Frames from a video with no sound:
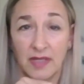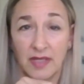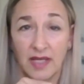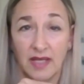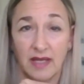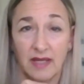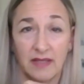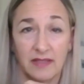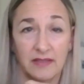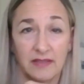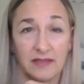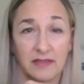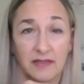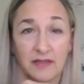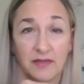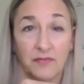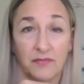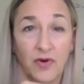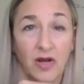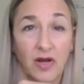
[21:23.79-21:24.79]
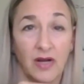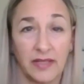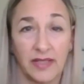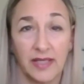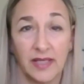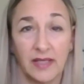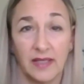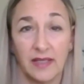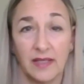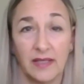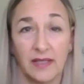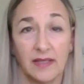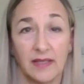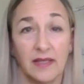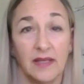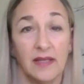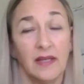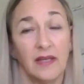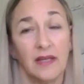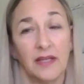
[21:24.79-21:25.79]
and the rocking
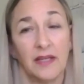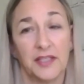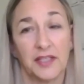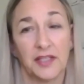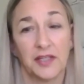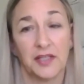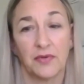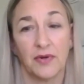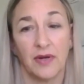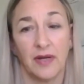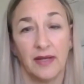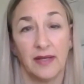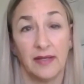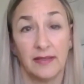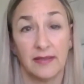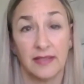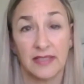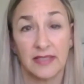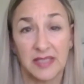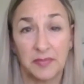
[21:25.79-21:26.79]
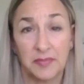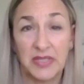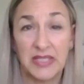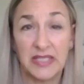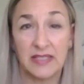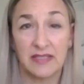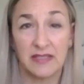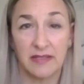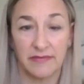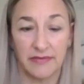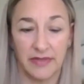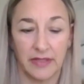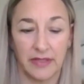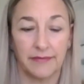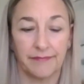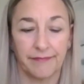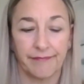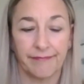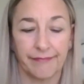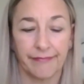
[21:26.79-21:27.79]
and the crying, that's a piece of it.